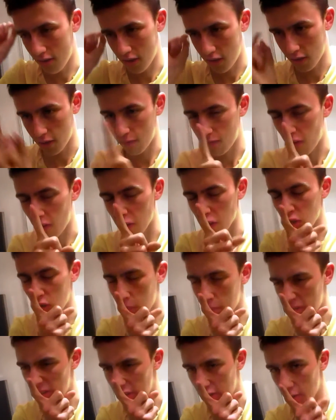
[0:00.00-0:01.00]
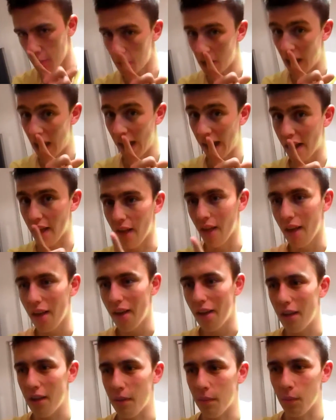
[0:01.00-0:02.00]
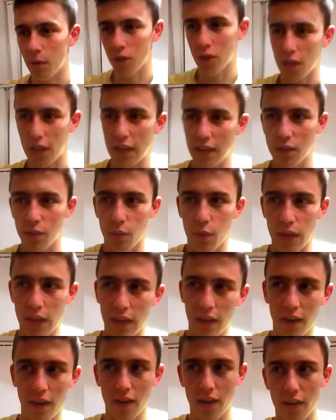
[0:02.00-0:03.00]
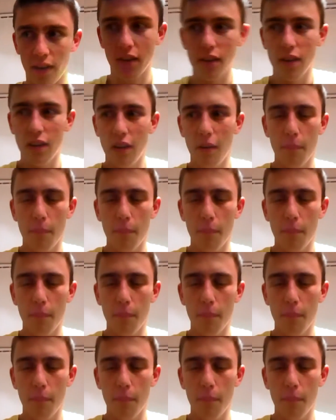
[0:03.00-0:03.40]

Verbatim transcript: It's a very top secret plan, in which case we are